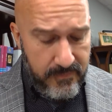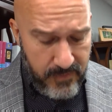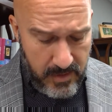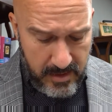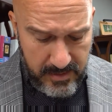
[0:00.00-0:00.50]
If
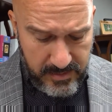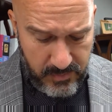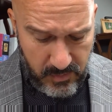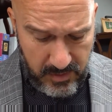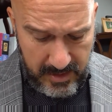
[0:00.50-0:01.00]
you're here this
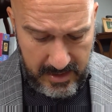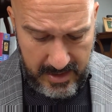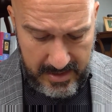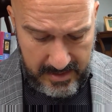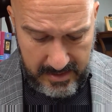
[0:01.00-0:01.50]
morning
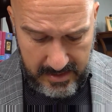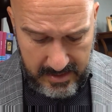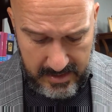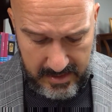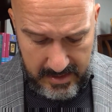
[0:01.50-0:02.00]
and
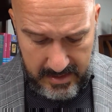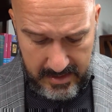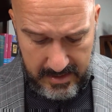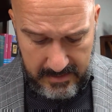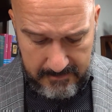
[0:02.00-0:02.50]

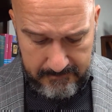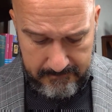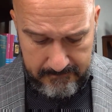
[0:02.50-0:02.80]
um,